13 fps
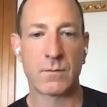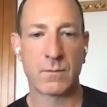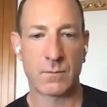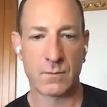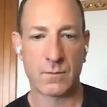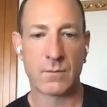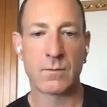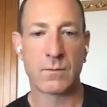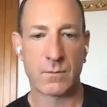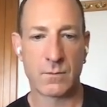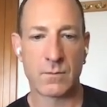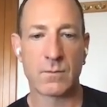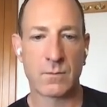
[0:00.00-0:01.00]

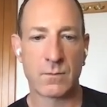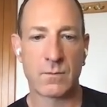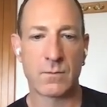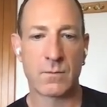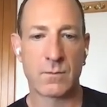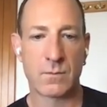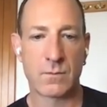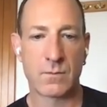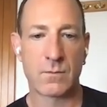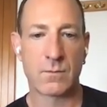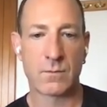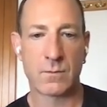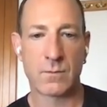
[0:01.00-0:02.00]

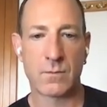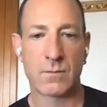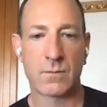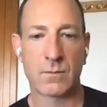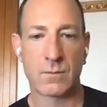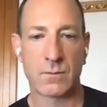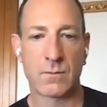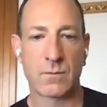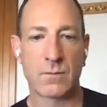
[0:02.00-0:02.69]
[no speech]